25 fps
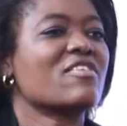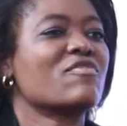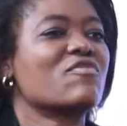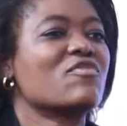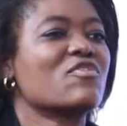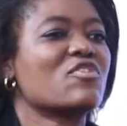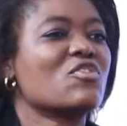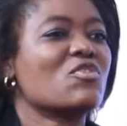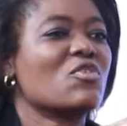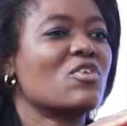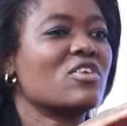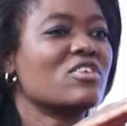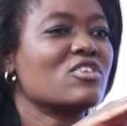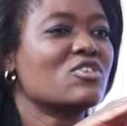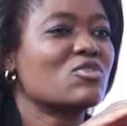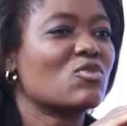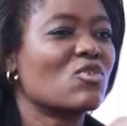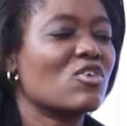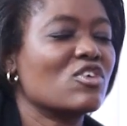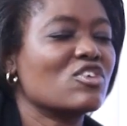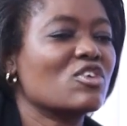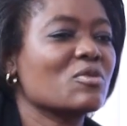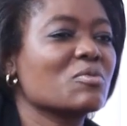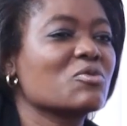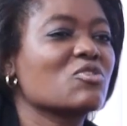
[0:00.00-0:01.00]
if you want
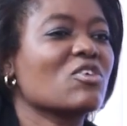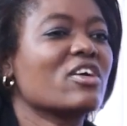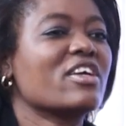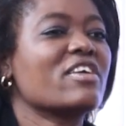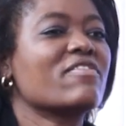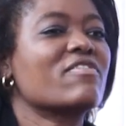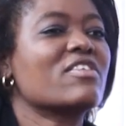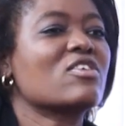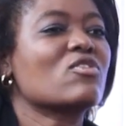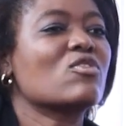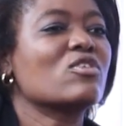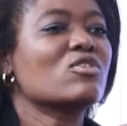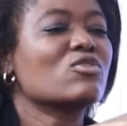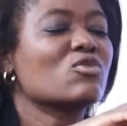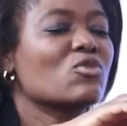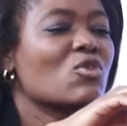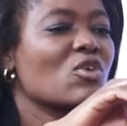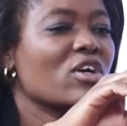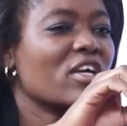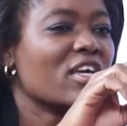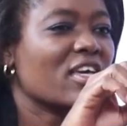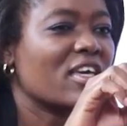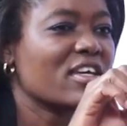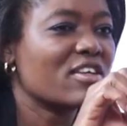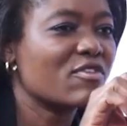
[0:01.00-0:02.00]
condoms, you're even going to
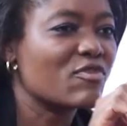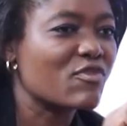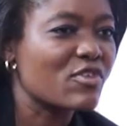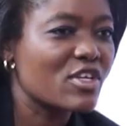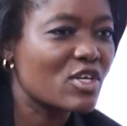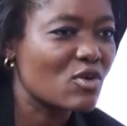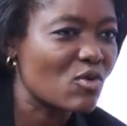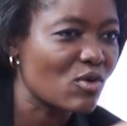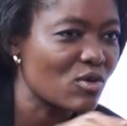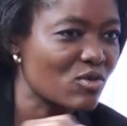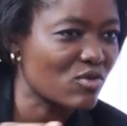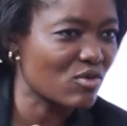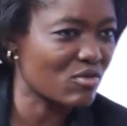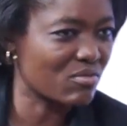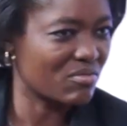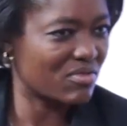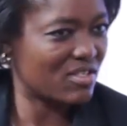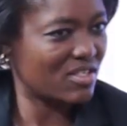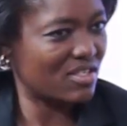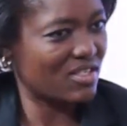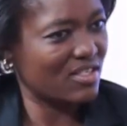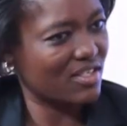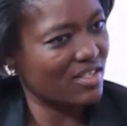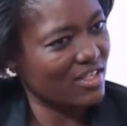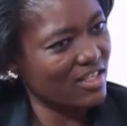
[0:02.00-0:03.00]
go get free
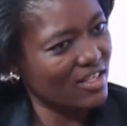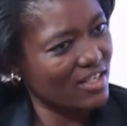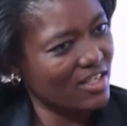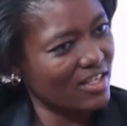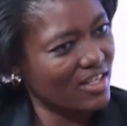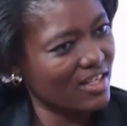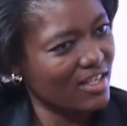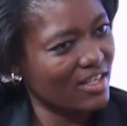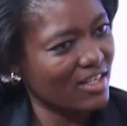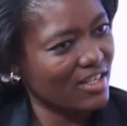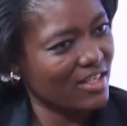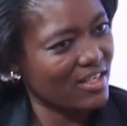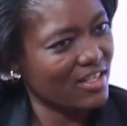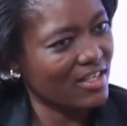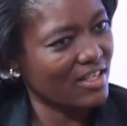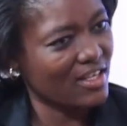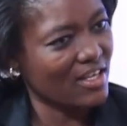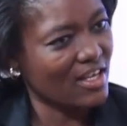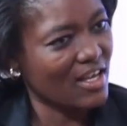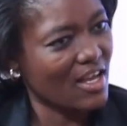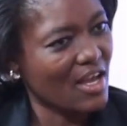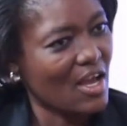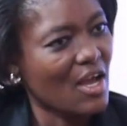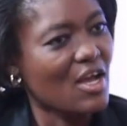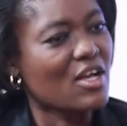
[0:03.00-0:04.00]
condoms.
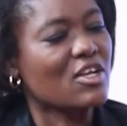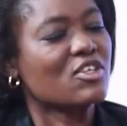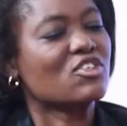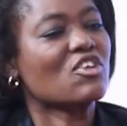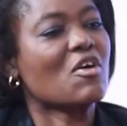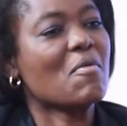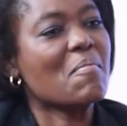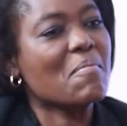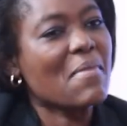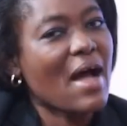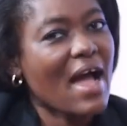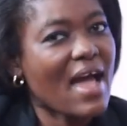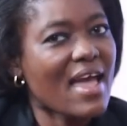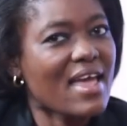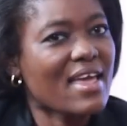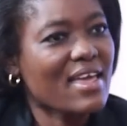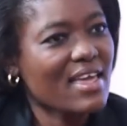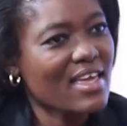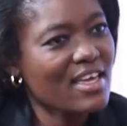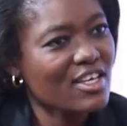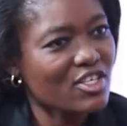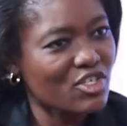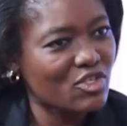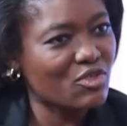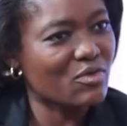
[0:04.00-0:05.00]
So my
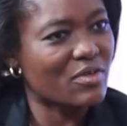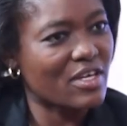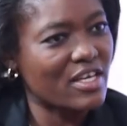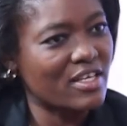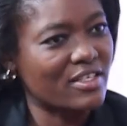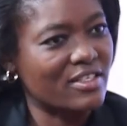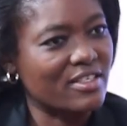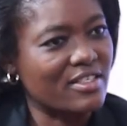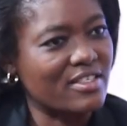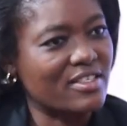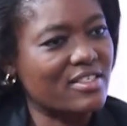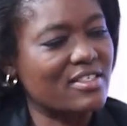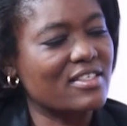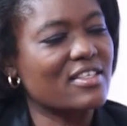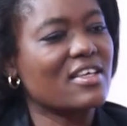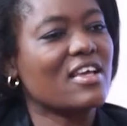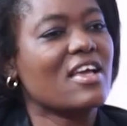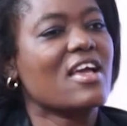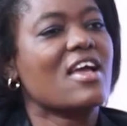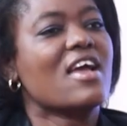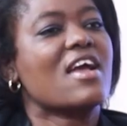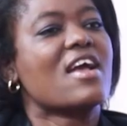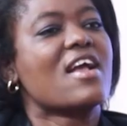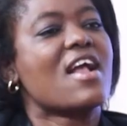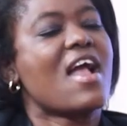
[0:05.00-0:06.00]
issue is,
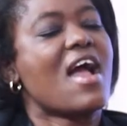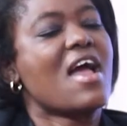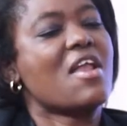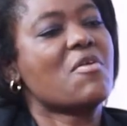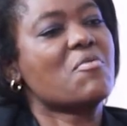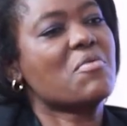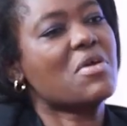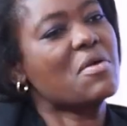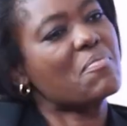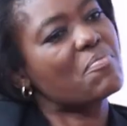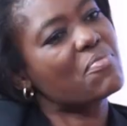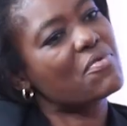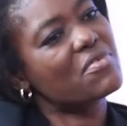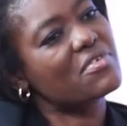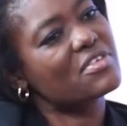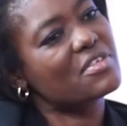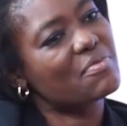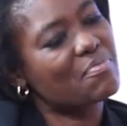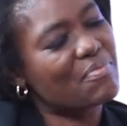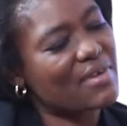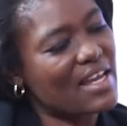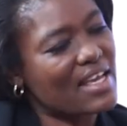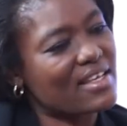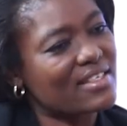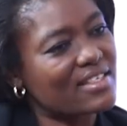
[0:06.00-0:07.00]
can we
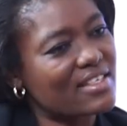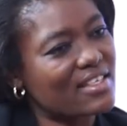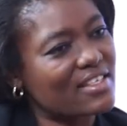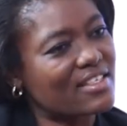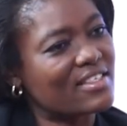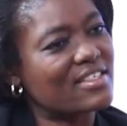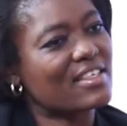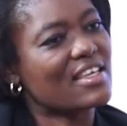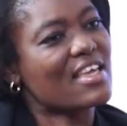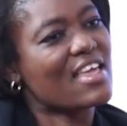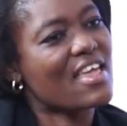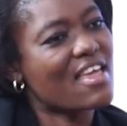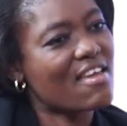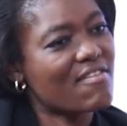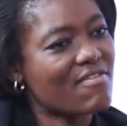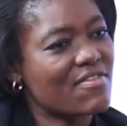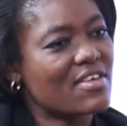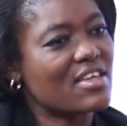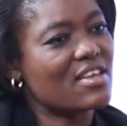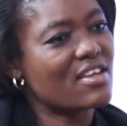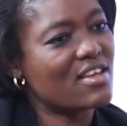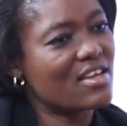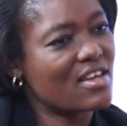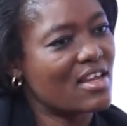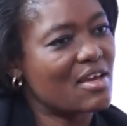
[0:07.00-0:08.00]
put places,
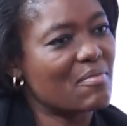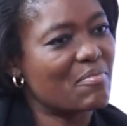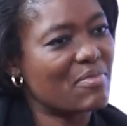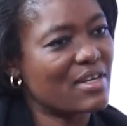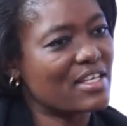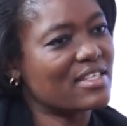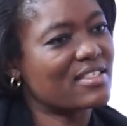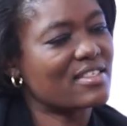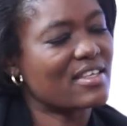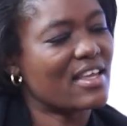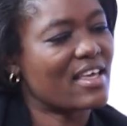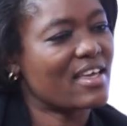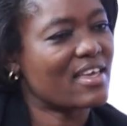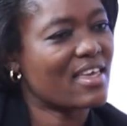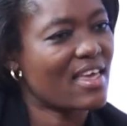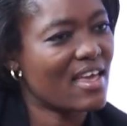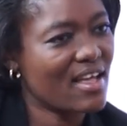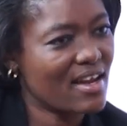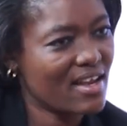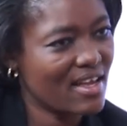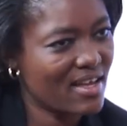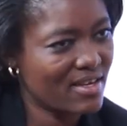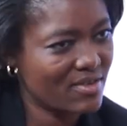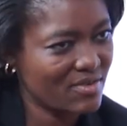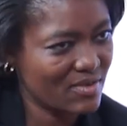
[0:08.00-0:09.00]
even in a place like
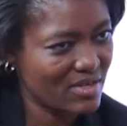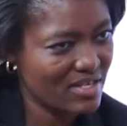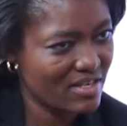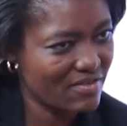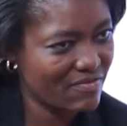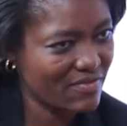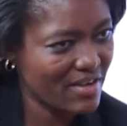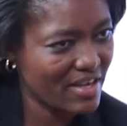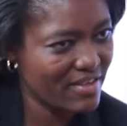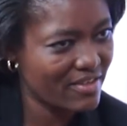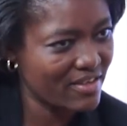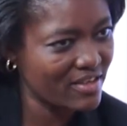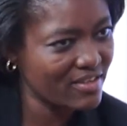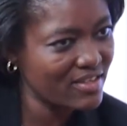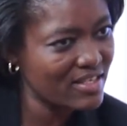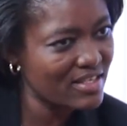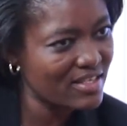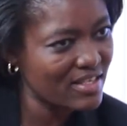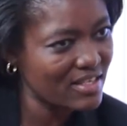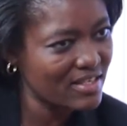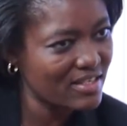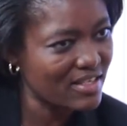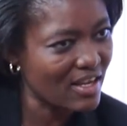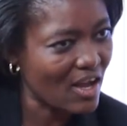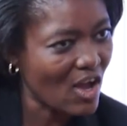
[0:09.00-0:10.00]
Area 25 Health
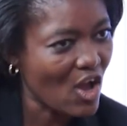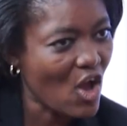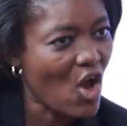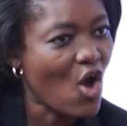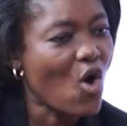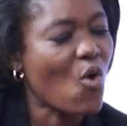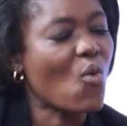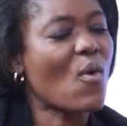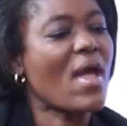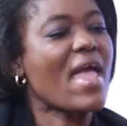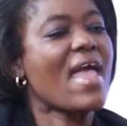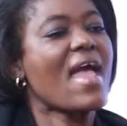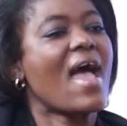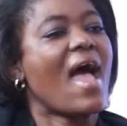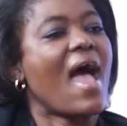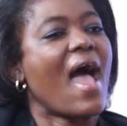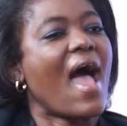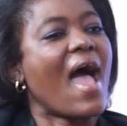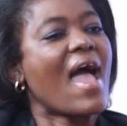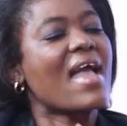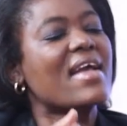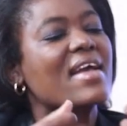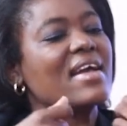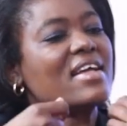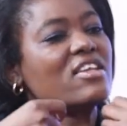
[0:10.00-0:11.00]
Center, where
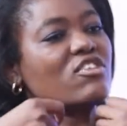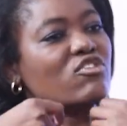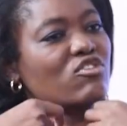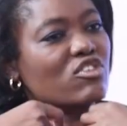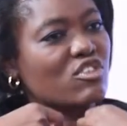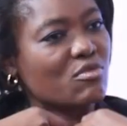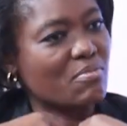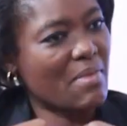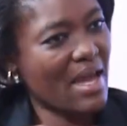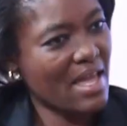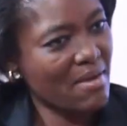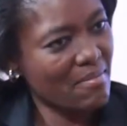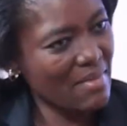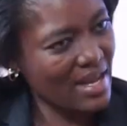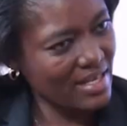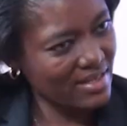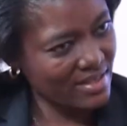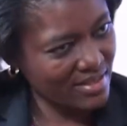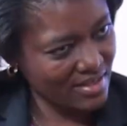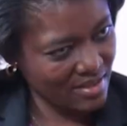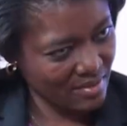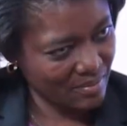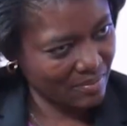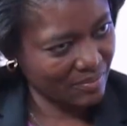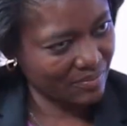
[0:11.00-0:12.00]
I can use my
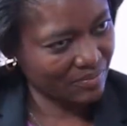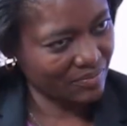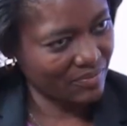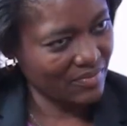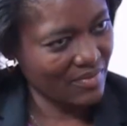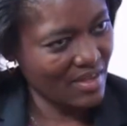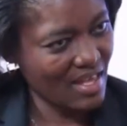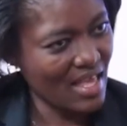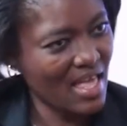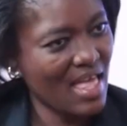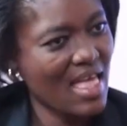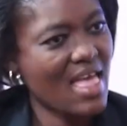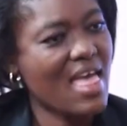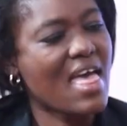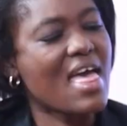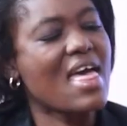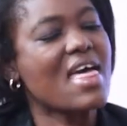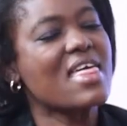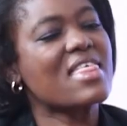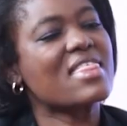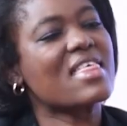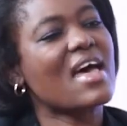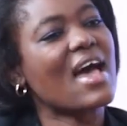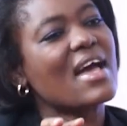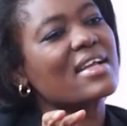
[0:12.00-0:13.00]
Mazin?
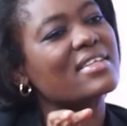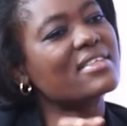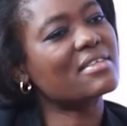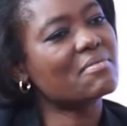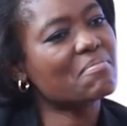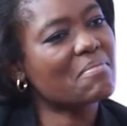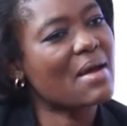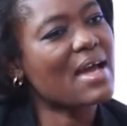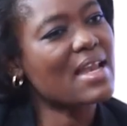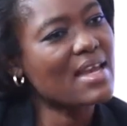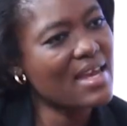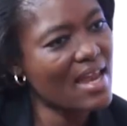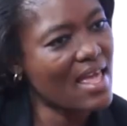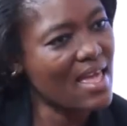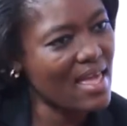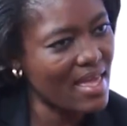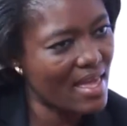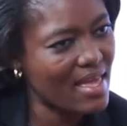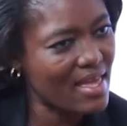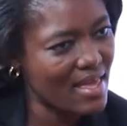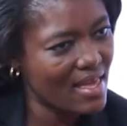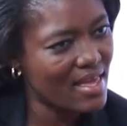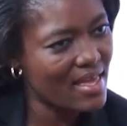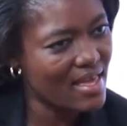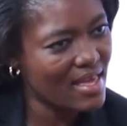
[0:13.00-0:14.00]
That money